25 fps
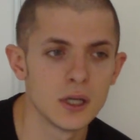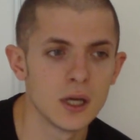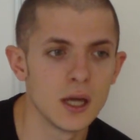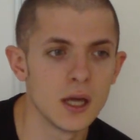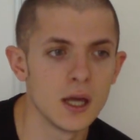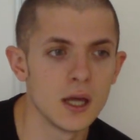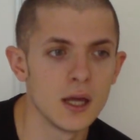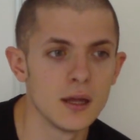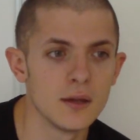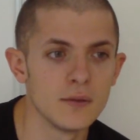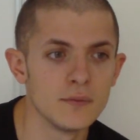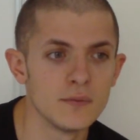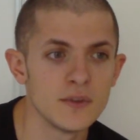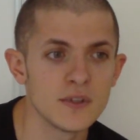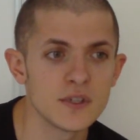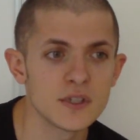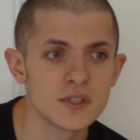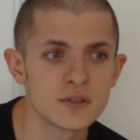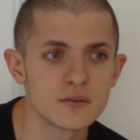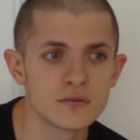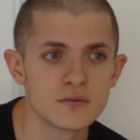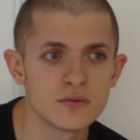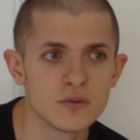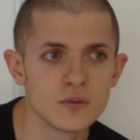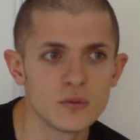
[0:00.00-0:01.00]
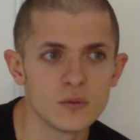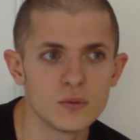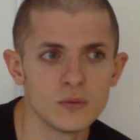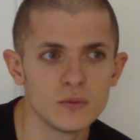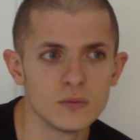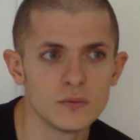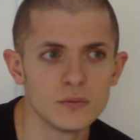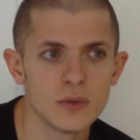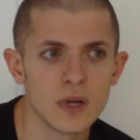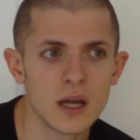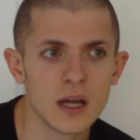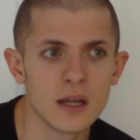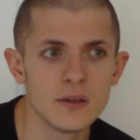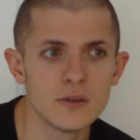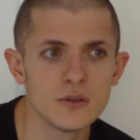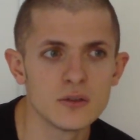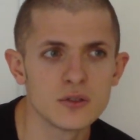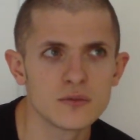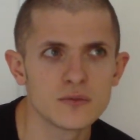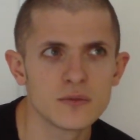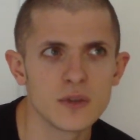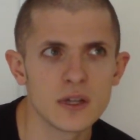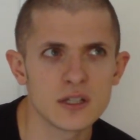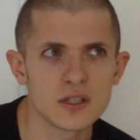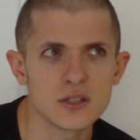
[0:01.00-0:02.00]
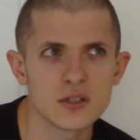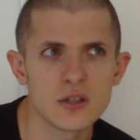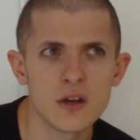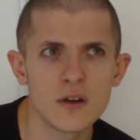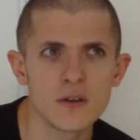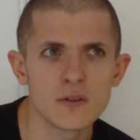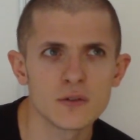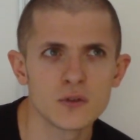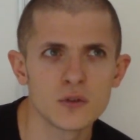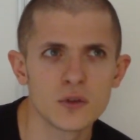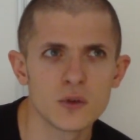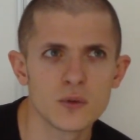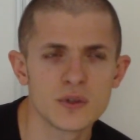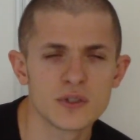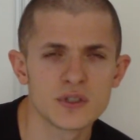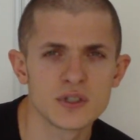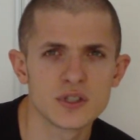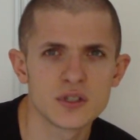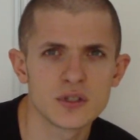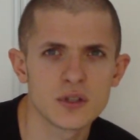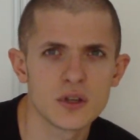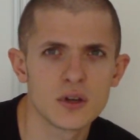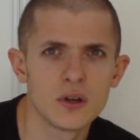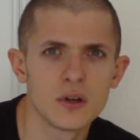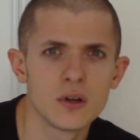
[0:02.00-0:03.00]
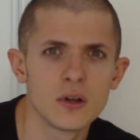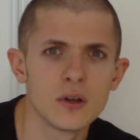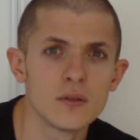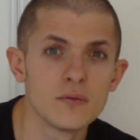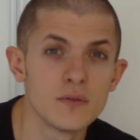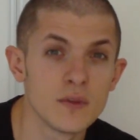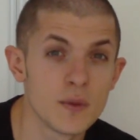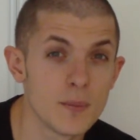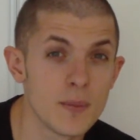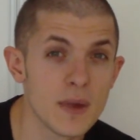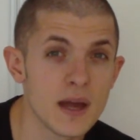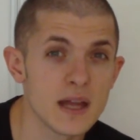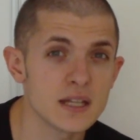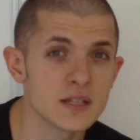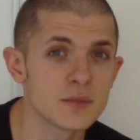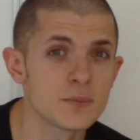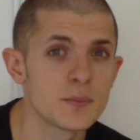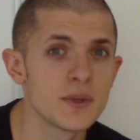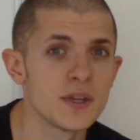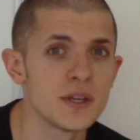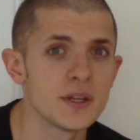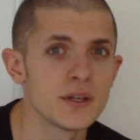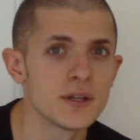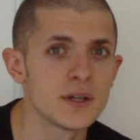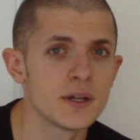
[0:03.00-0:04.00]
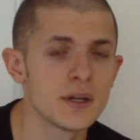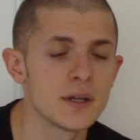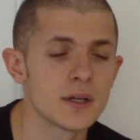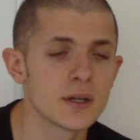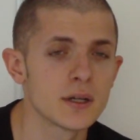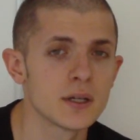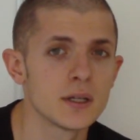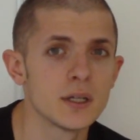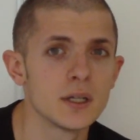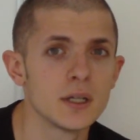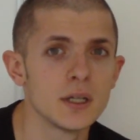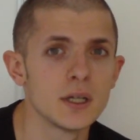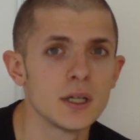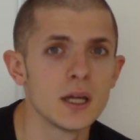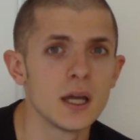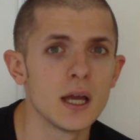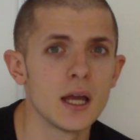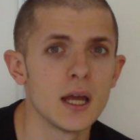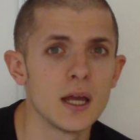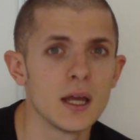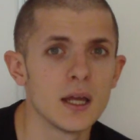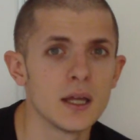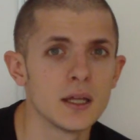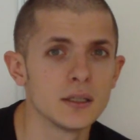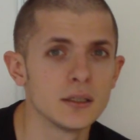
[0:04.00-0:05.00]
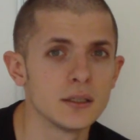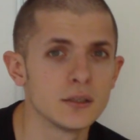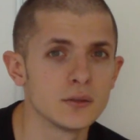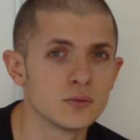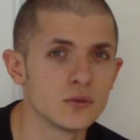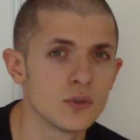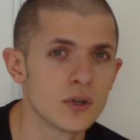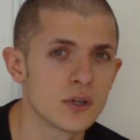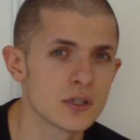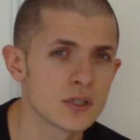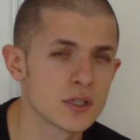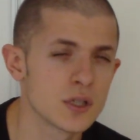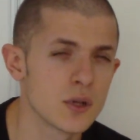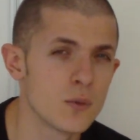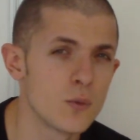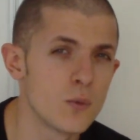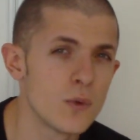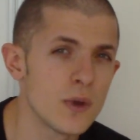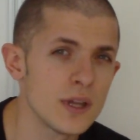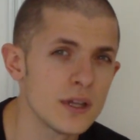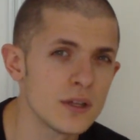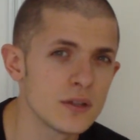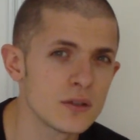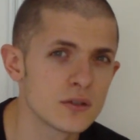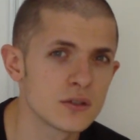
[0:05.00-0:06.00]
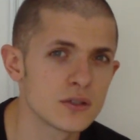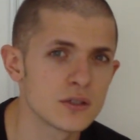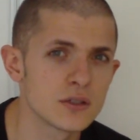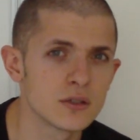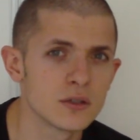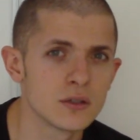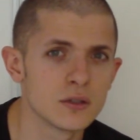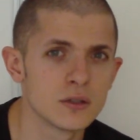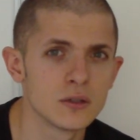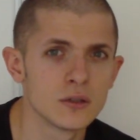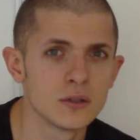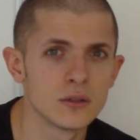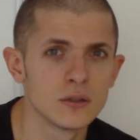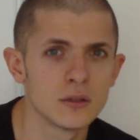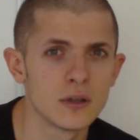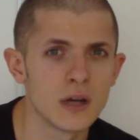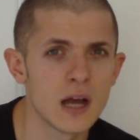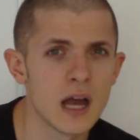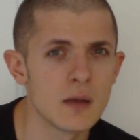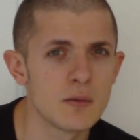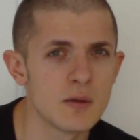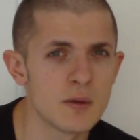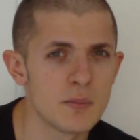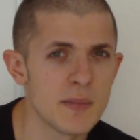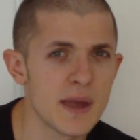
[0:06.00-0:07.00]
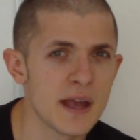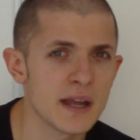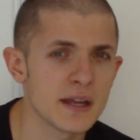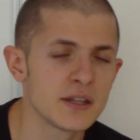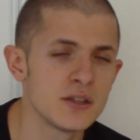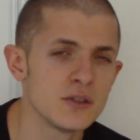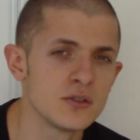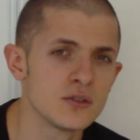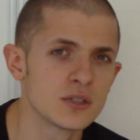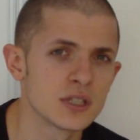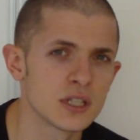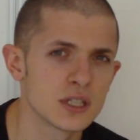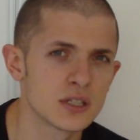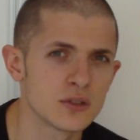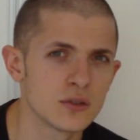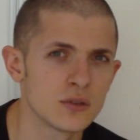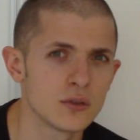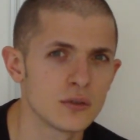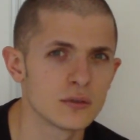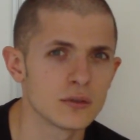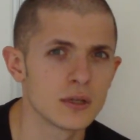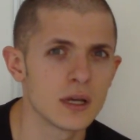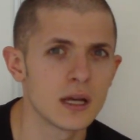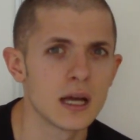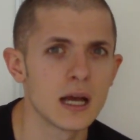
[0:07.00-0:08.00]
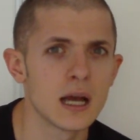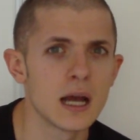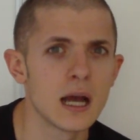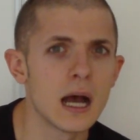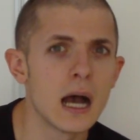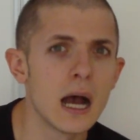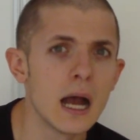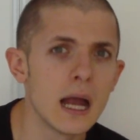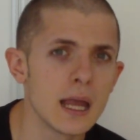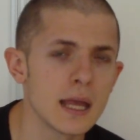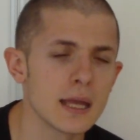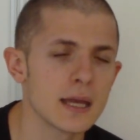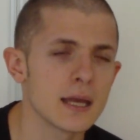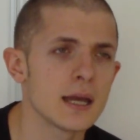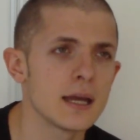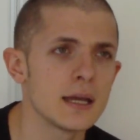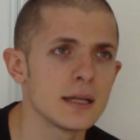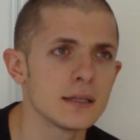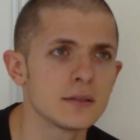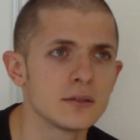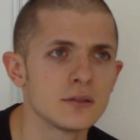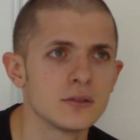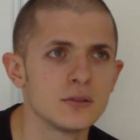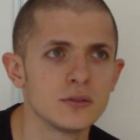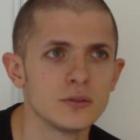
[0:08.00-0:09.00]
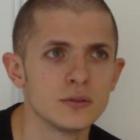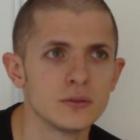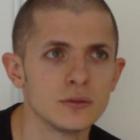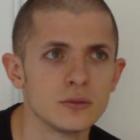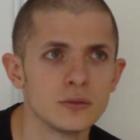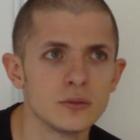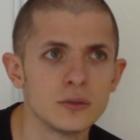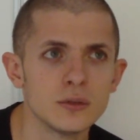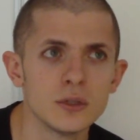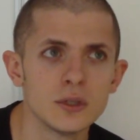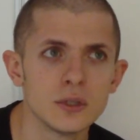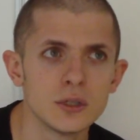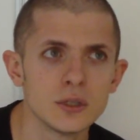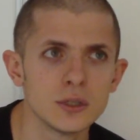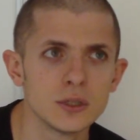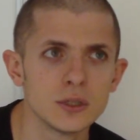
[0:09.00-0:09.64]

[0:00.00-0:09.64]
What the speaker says: And this, I use a software which is called the Best Spinner, and it works on Windows, so I'm a Mac user, so I had to